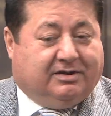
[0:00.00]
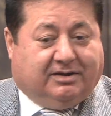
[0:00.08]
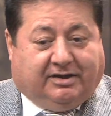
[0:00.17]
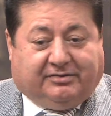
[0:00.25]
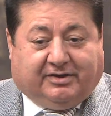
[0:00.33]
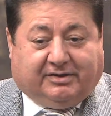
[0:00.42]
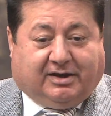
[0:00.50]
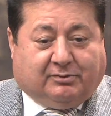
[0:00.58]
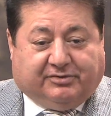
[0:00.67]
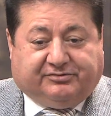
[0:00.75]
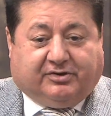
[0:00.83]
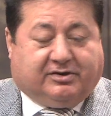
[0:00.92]
And then I
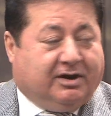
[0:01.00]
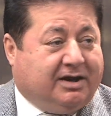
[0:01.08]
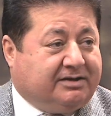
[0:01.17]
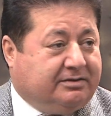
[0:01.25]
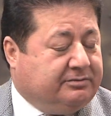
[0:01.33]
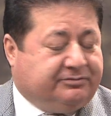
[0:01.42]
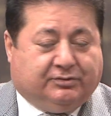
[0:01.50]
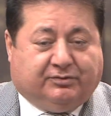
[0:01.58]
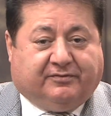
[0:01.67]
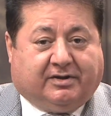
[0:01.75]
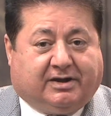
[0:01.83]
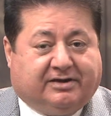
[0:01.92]
went to
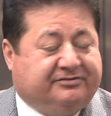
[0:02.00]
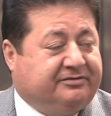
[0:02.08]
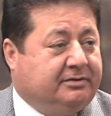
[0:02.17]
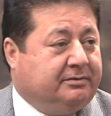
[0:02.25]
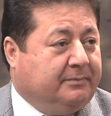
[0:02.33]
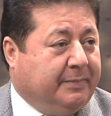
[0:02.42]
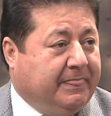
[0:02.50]
Verizon,